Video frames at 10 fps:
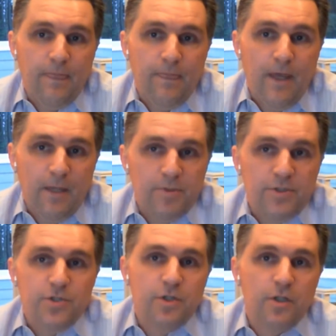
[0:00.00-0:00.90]
That
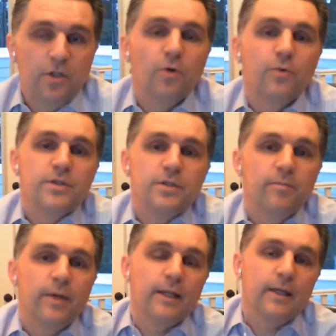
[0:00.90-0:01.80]
position alone is
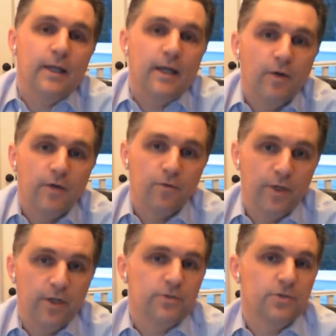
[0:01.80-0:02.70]
compelling. However,
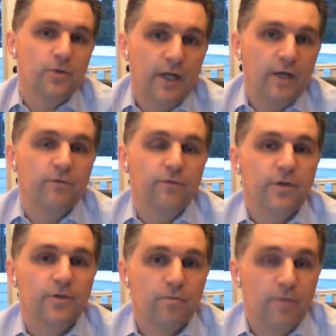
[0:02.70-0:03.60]
we also have
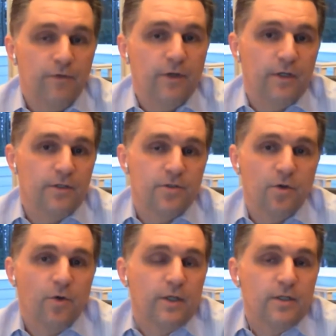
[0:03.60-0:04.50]
a terrific
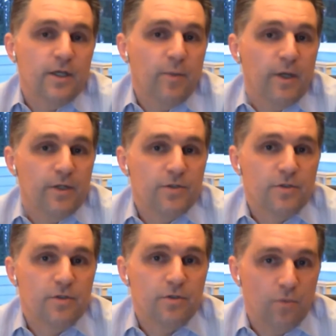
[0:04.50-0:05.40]
historic
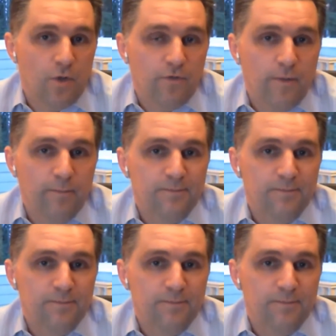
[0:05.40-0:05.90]
database to work from.